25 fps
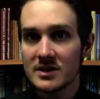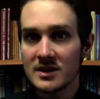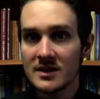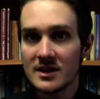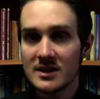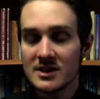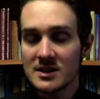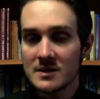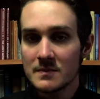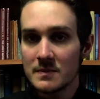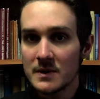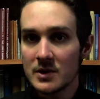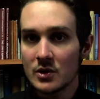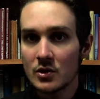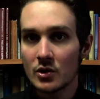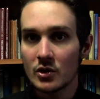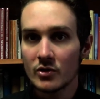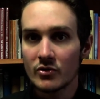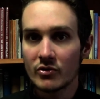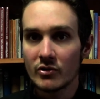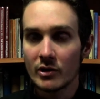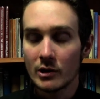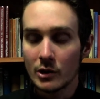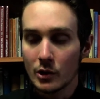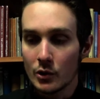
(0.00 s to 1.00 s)
And this is
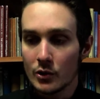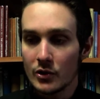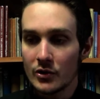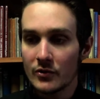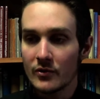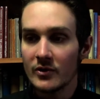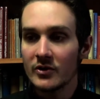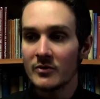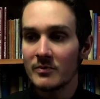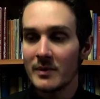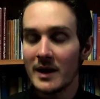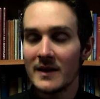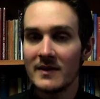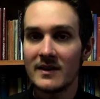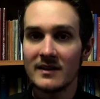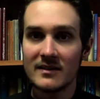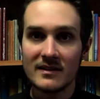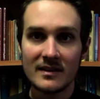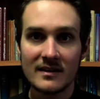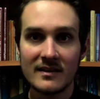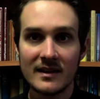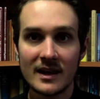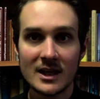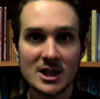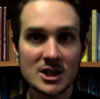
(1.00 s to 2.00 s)
because the Lutherans made this
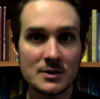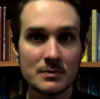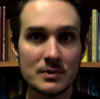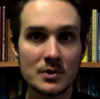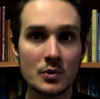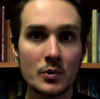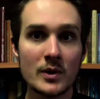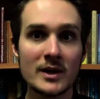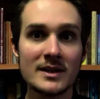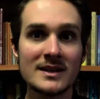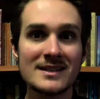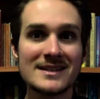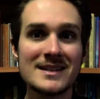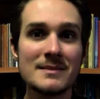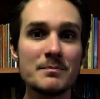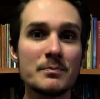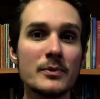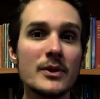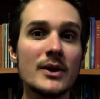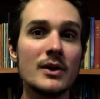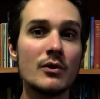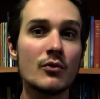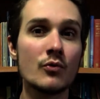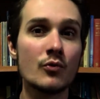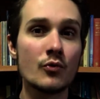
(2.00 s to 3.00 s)
distinction between
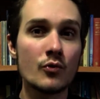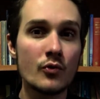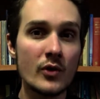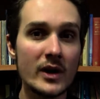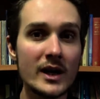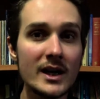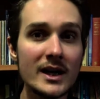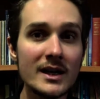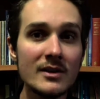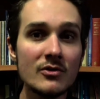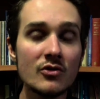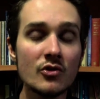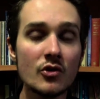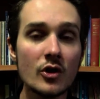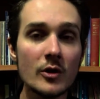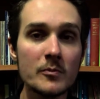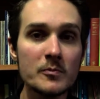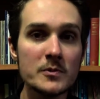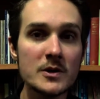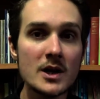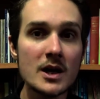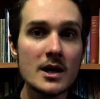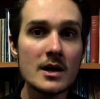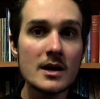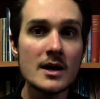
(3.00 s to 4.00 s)
simply reading
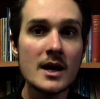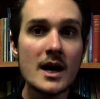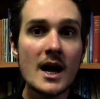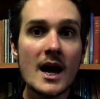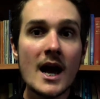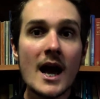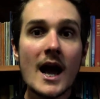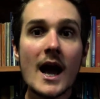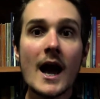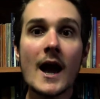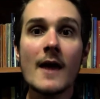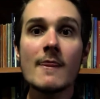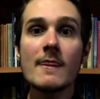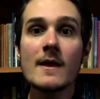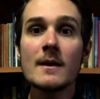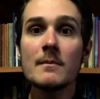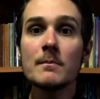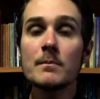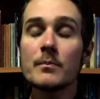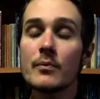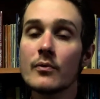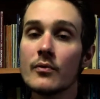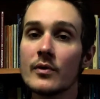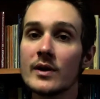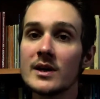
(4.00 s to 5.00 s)
scripture and then
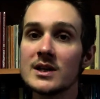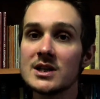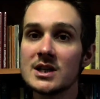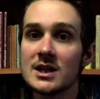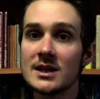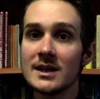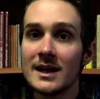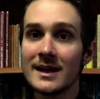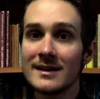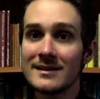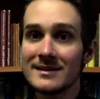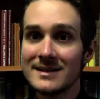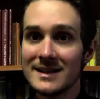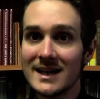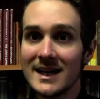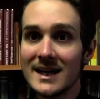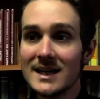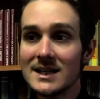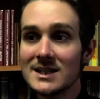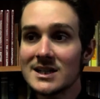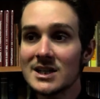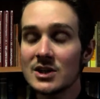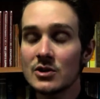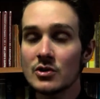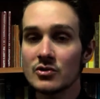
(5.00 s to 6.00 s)
preaching and
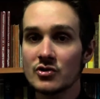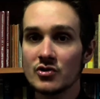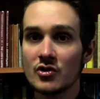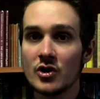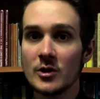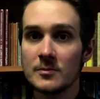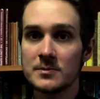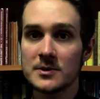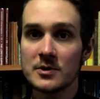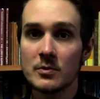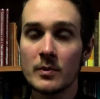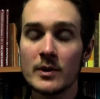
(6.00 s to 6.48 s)
teaching on scripture.